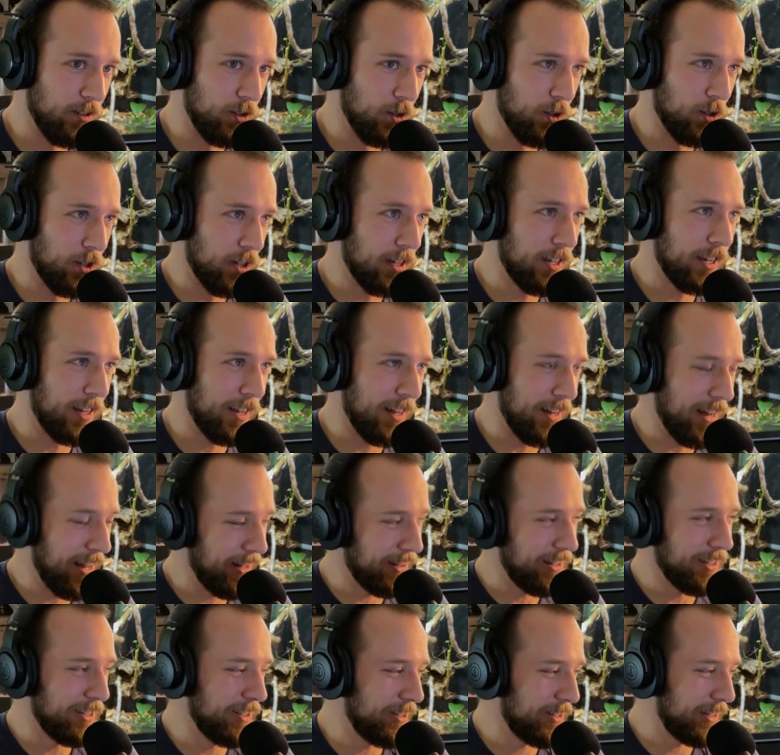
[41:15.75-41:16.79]
Do you think,
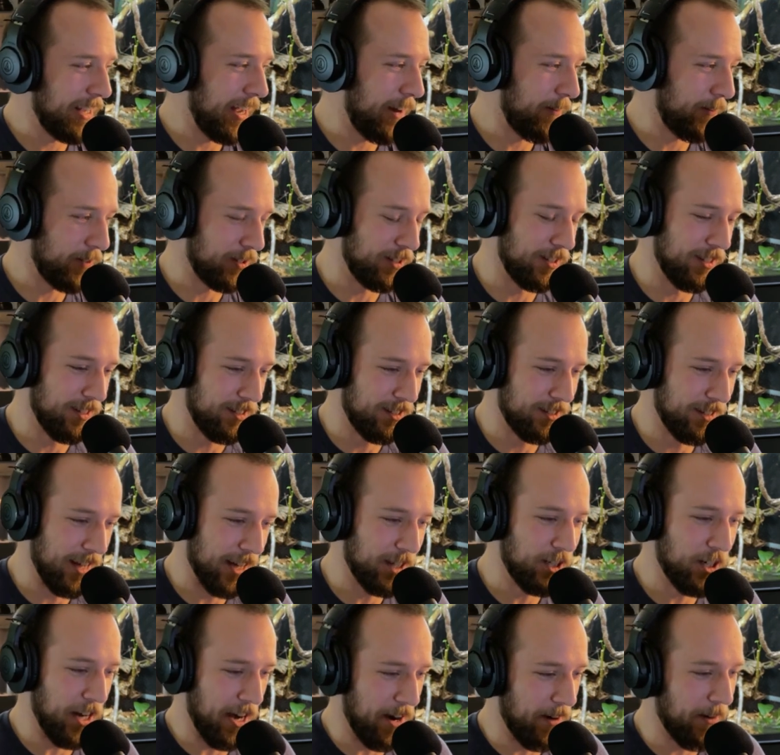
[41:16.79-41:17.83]
this is kind of a
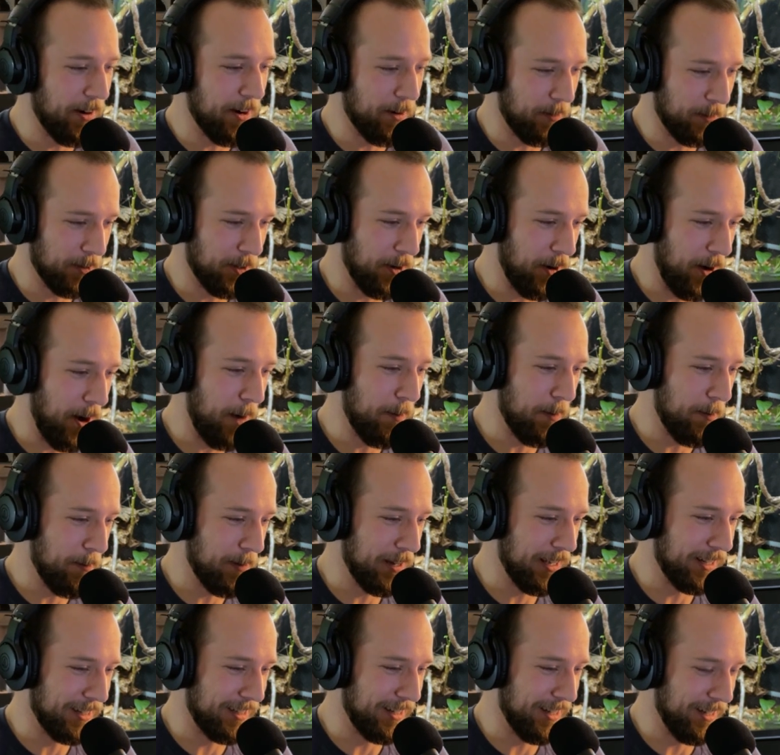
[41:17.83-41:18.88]
sketchy area with the hobby
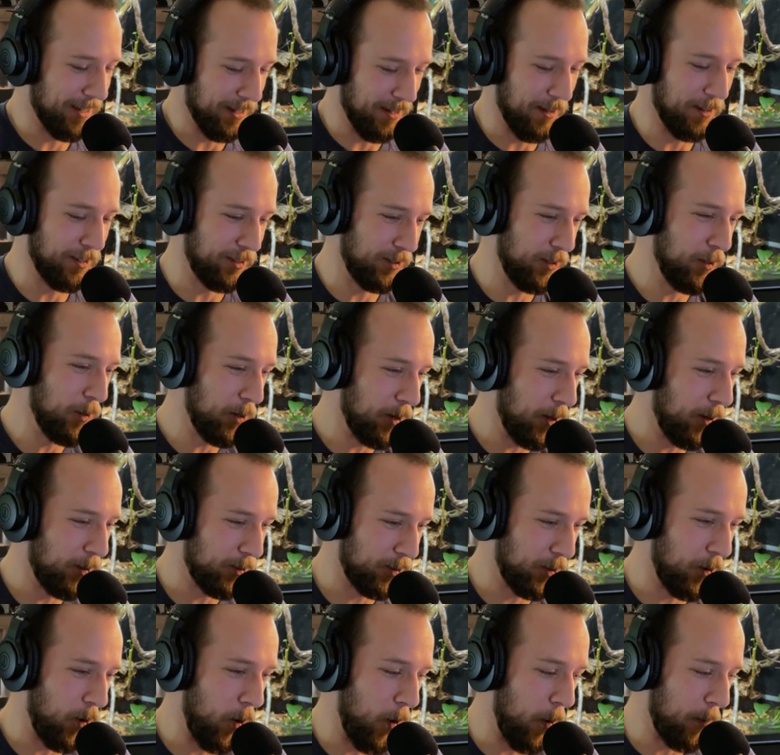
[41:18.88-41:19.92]
because it's too close
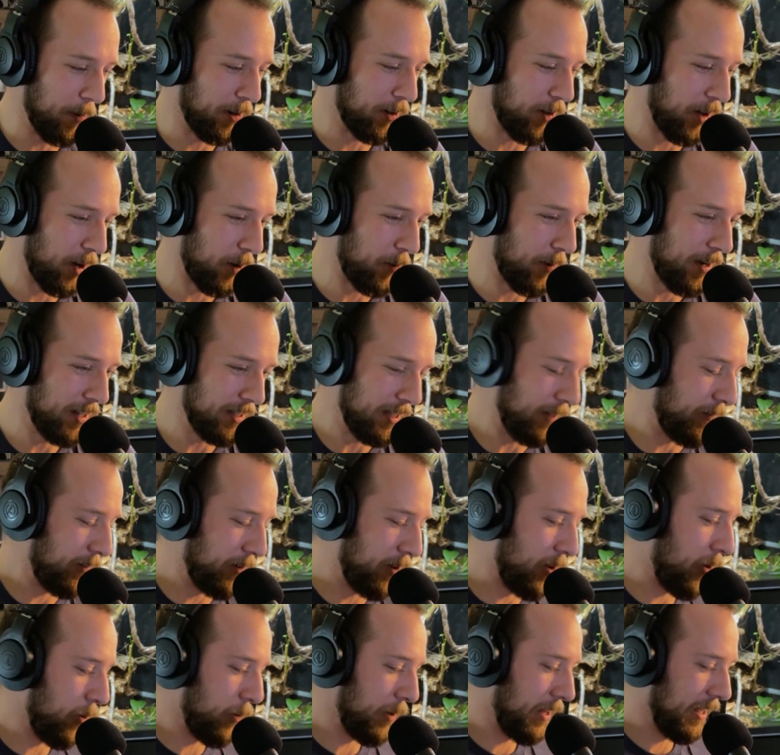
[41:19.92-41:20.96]
to home in a lot of ways, even
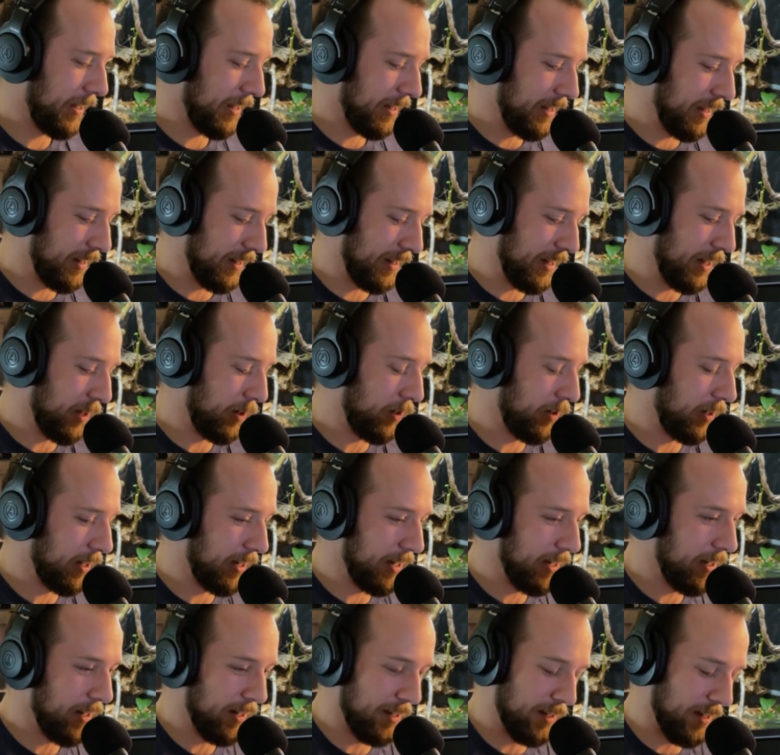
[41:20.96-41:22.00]
though we kill and
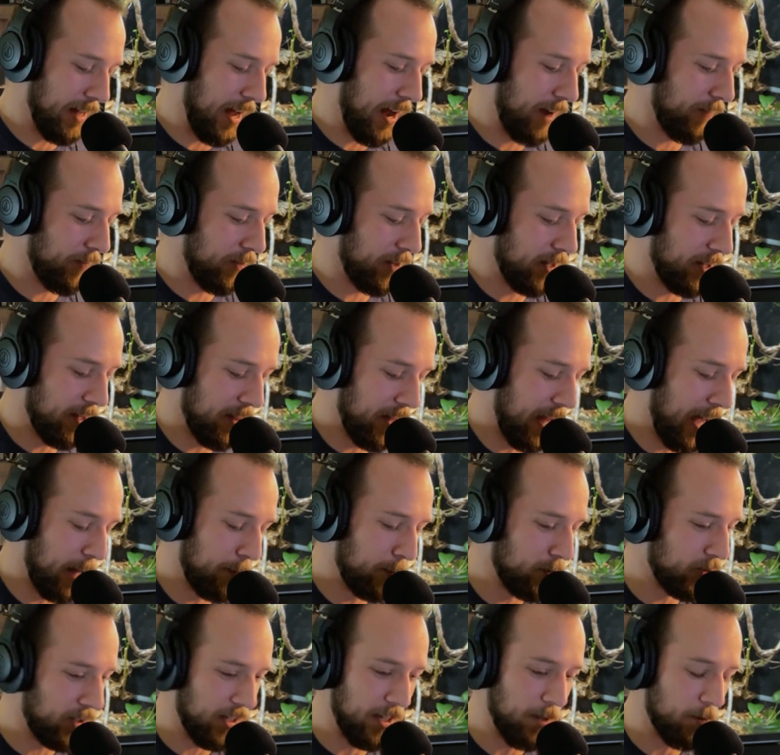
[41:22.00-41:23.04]
eat and have the
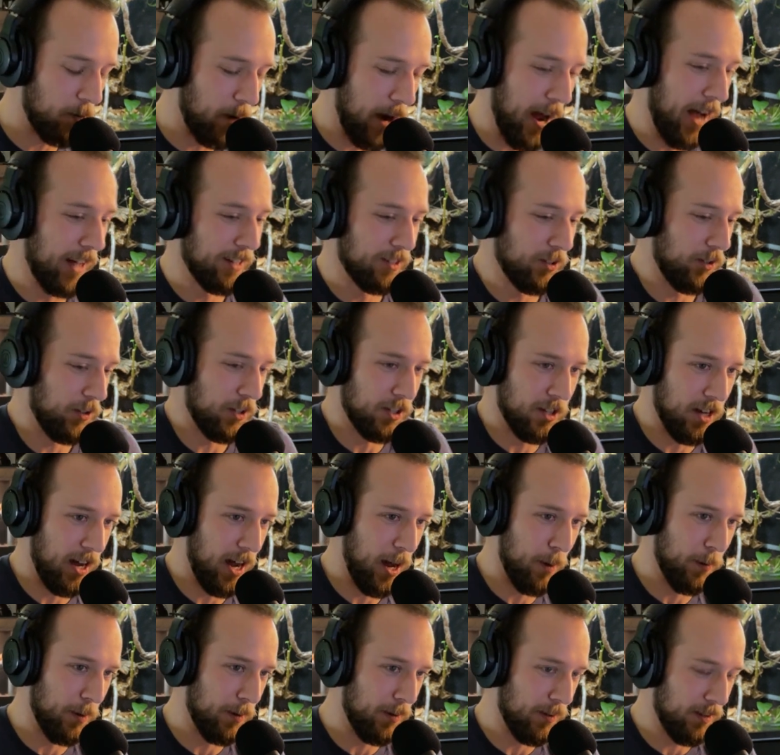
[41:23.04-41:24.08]
animals eat rats all the
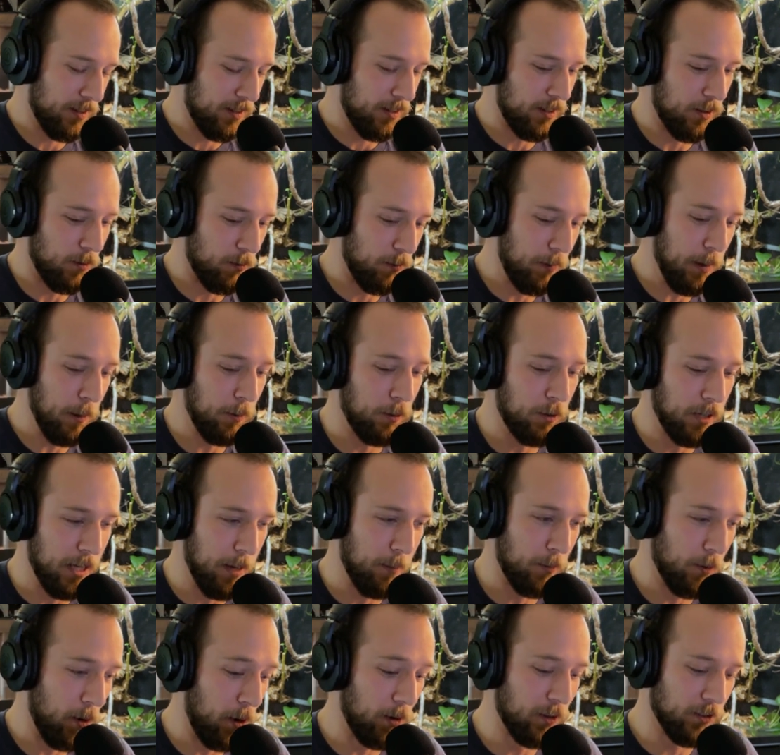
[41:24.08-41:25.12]
time and people who
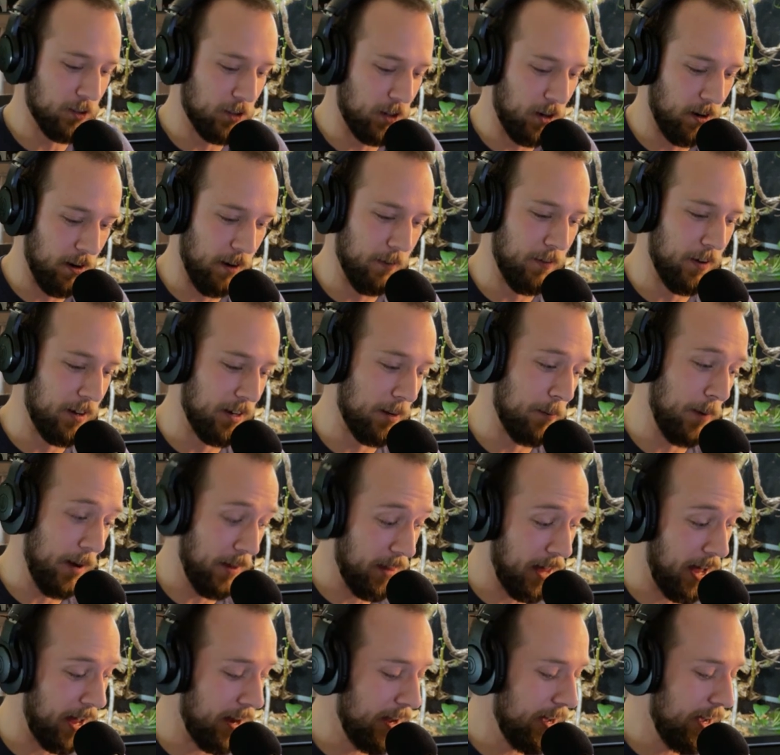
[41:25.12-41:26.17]
keep rodents are offended by
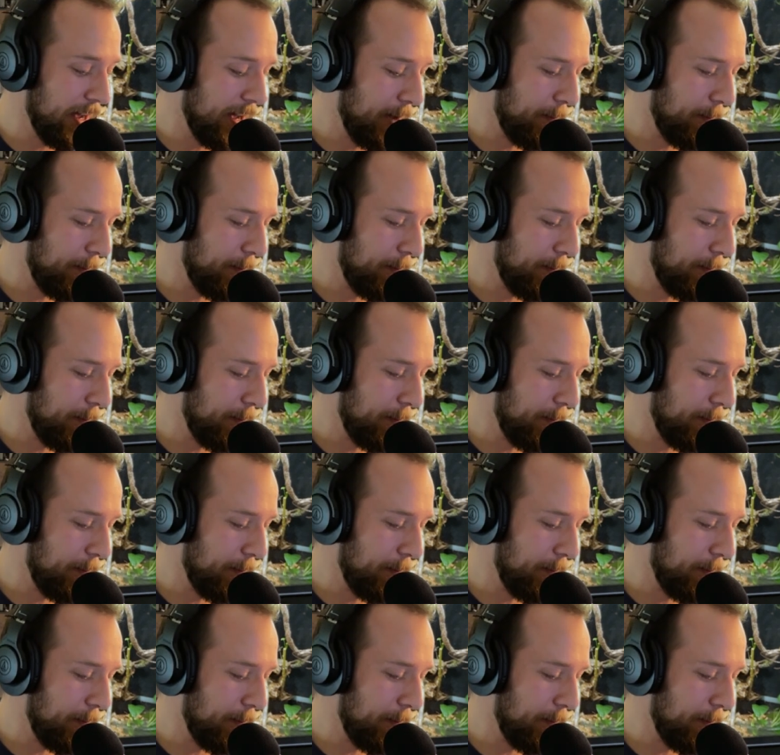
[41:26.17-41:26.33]
that.